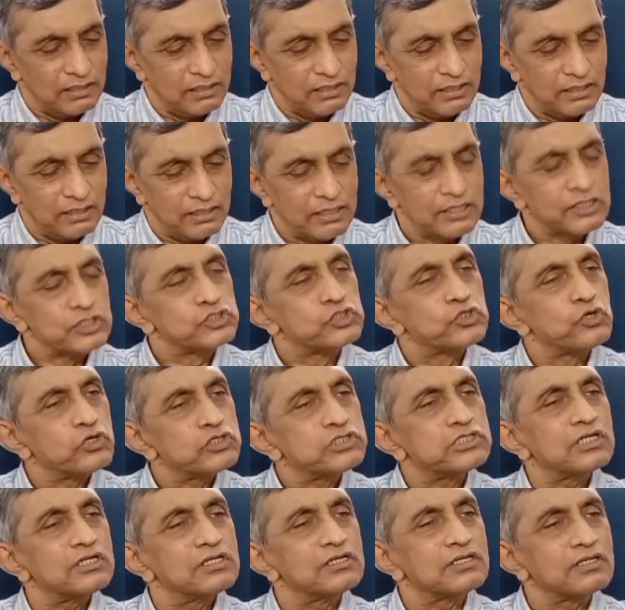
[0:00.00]
A
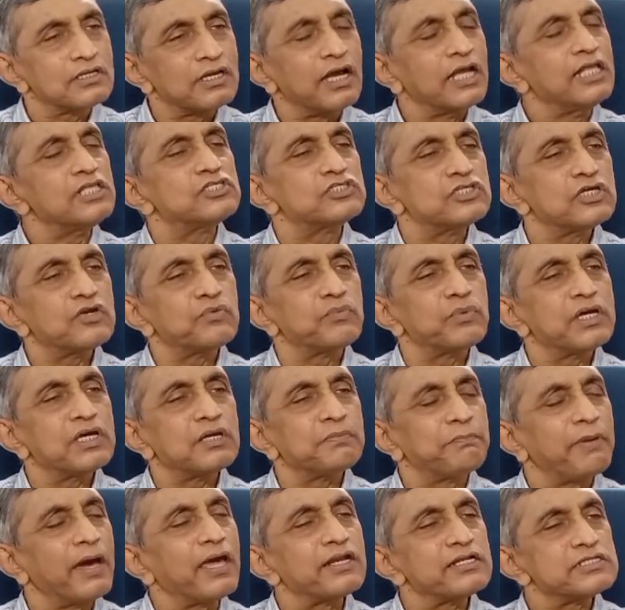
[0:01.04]
social culture where
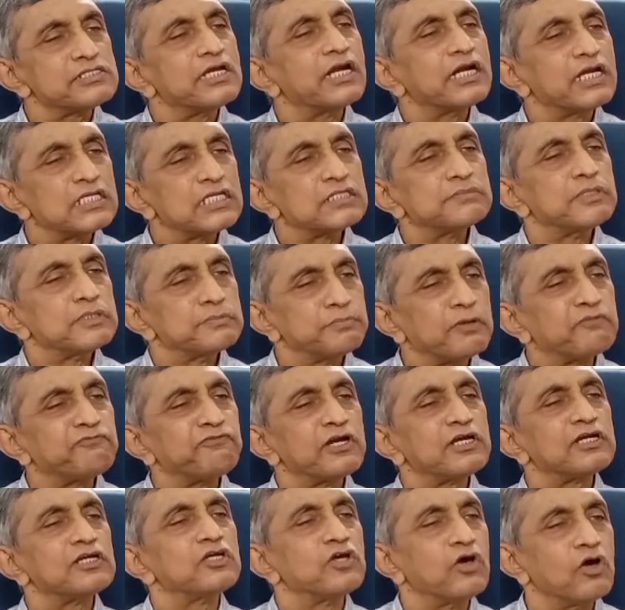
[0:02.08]
parasitism is
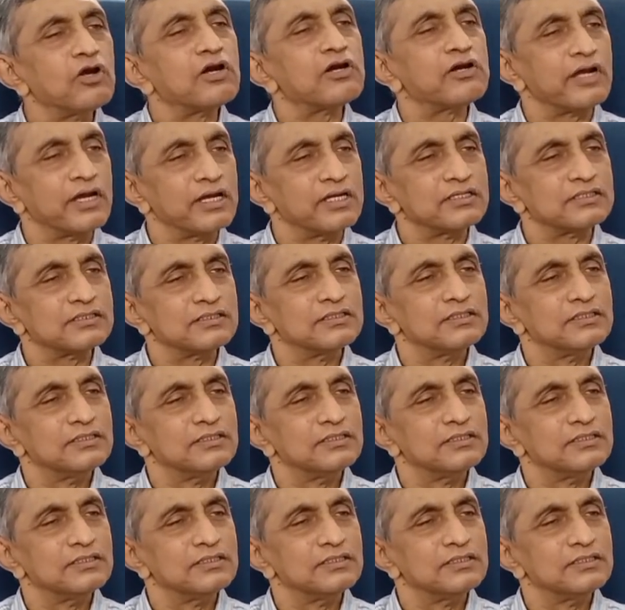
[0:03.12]
perfectly all right.